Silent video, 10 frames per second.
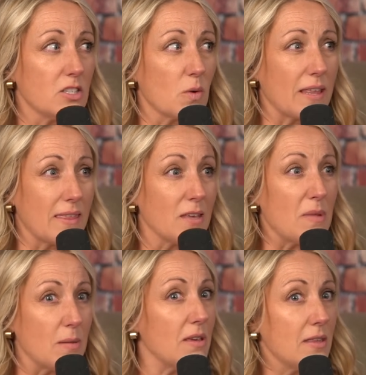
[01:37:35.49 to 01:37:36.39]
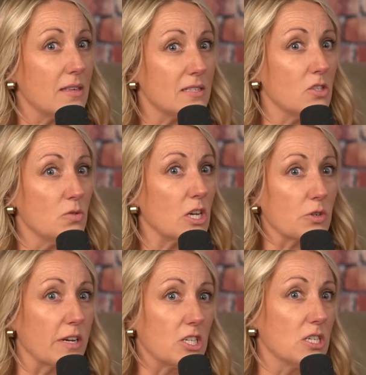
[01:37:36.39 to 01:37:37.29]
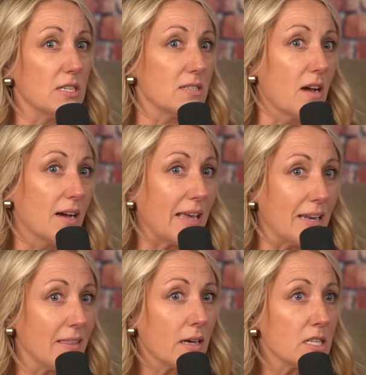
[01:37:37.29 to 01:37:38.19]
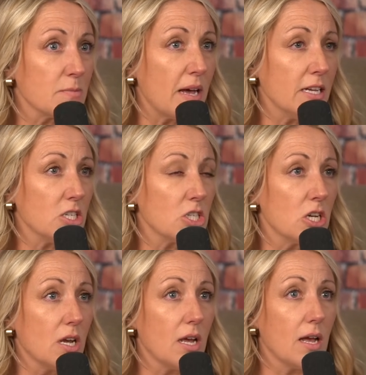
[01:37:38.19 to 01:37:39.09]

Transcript: And so I think maybe this new generation is not getting that as much.